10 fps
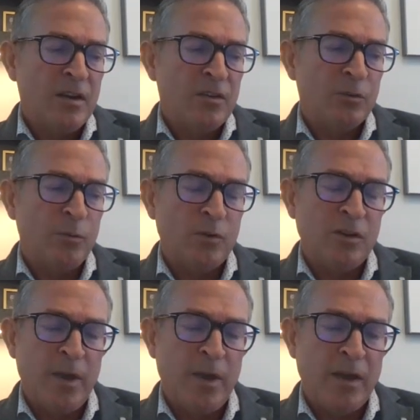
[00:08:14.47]
So we'll
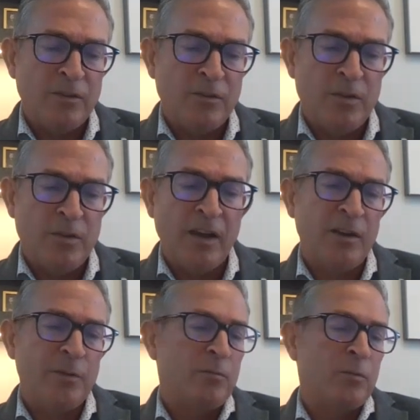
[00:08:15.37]
come in and do that
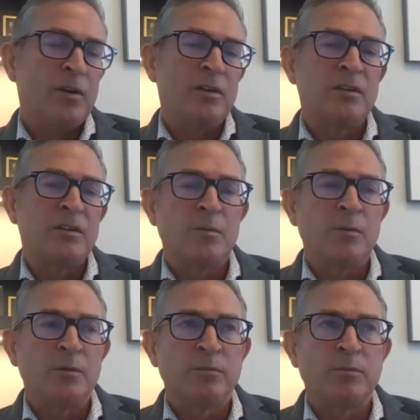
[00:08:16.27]
type of work. Like,
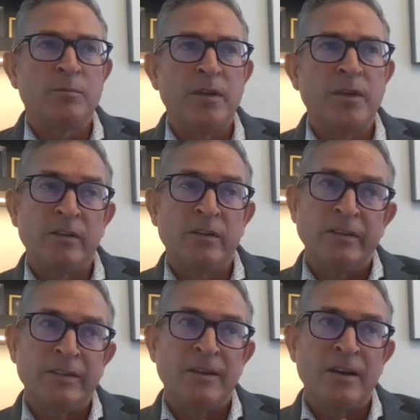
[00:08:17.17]
we'll basically
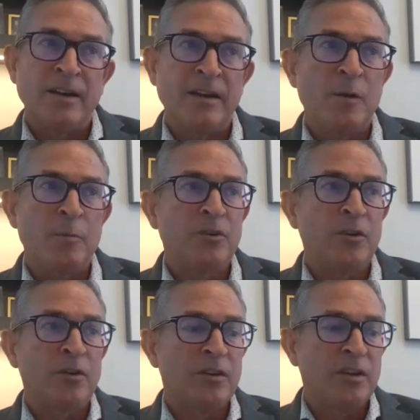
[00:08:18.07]
design and help
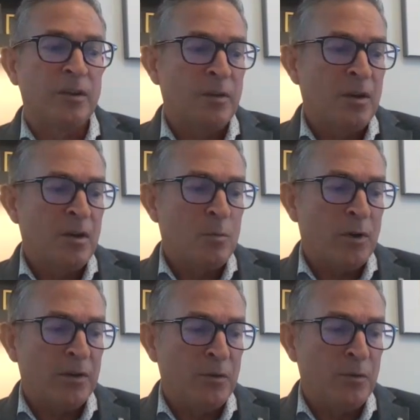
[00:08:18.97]
turnkey what
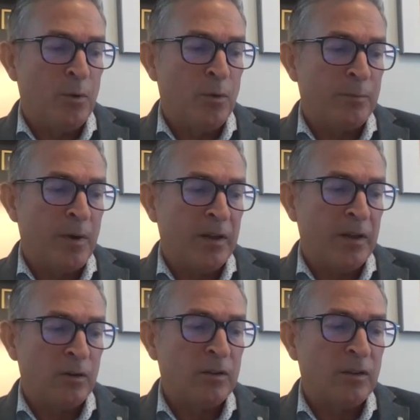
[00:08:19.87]
a new board might
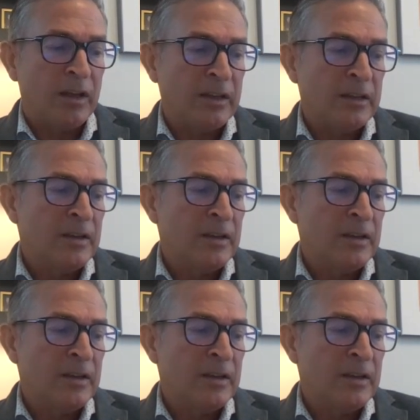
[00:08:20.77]
look like.